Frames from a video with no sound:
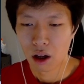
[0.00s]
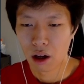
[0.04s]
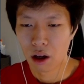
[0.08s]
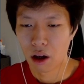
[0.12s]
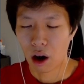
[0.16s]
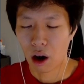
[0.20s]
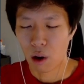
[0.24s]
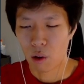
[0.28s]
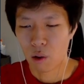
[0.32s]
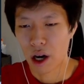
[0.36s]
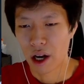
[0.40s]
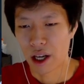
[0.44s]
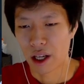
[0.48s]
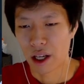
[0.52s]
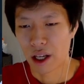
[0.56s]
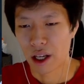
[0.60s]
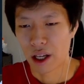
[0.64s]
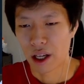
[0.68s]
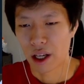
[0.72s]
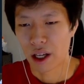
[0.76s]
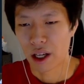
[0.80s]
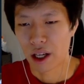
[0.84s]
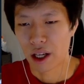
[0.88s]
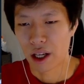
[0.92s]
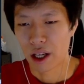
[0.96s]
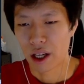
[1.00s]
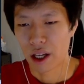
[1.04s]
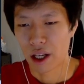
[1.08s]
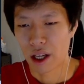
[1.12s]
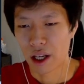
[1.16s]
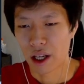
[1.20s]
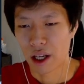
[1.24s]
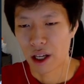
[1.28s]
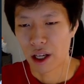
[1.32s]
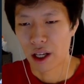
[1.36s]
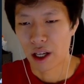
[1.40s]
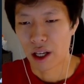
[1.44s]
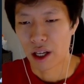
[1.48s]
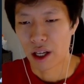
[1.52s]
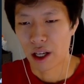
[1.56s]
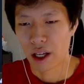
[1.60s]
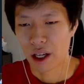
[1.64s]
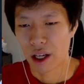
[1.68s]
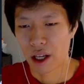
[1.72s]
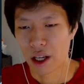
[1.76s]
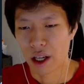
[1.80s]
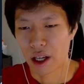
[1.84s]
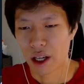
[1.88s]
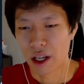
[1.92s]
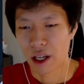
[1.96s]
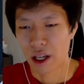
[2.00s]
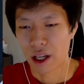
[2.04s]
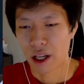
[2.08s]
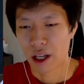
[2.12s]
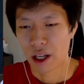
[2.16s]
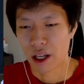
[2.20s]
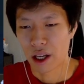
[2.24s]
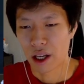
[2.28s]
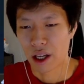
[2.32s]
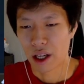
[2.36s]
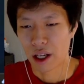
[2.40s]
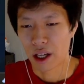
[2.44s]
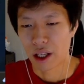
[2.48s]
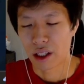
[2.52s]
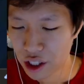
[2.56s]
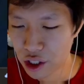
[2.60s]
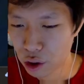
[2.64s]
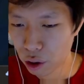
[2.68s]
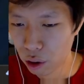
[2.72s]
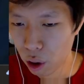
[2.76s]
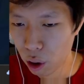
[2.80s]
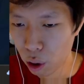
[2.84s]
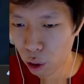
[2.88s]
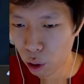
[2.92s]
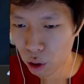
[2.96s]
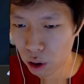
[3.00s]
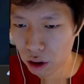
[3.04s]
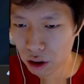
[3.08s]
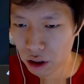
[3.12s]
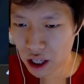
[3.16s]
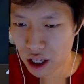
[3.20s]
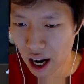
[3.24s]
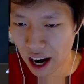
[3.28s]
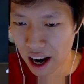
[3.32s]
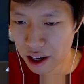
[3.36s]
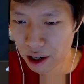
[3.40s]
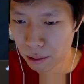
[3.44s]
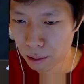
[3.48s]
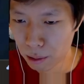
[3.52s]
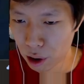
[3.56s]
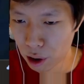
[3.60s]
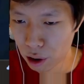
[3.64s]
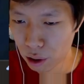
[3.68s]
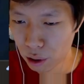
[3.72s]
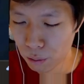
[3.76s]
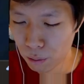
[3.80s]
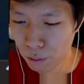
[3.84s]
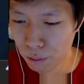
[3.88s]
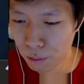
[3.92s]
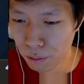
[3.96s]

All right. Elise Nitro Dynamo.